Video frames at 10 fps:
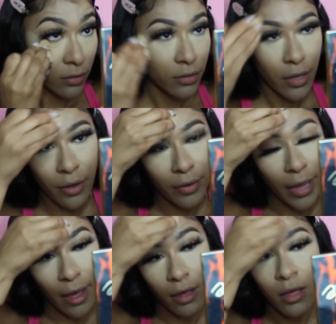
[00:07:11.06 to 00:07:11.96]
So
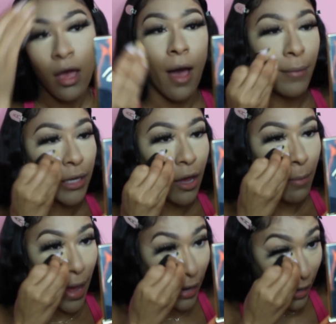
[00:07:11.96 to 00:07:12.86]
yeah, I'm gonna go
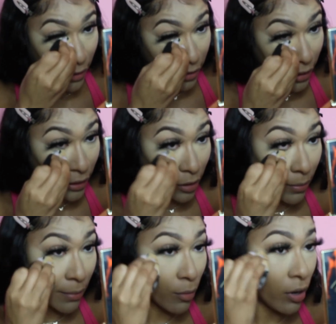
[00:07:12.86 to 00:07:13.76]
back in just a little
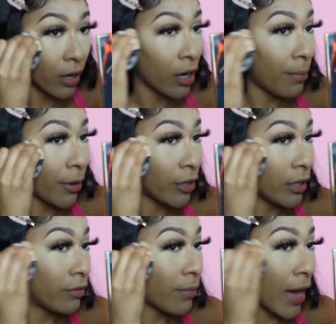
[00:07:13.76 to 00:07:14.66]
bit more up
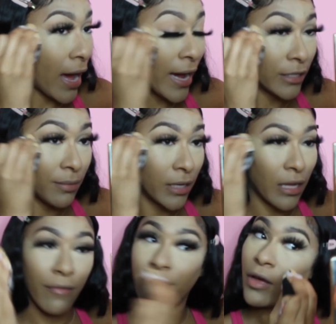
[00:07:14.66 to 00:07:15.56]
underneath my eyes because
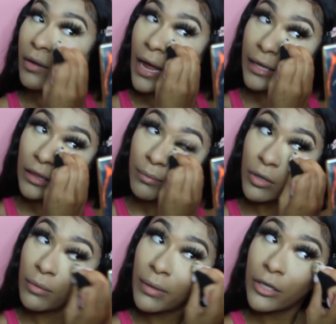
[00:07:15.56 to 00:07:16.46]
I feel like the
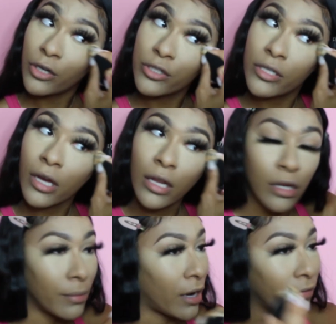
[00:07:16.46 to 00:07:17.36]
beauty blender took a
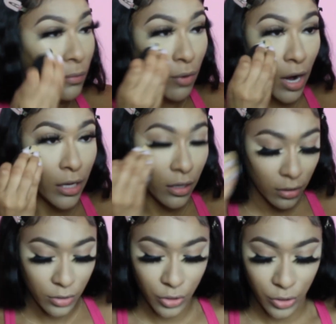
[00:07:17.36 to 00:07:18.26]
little bit of the product.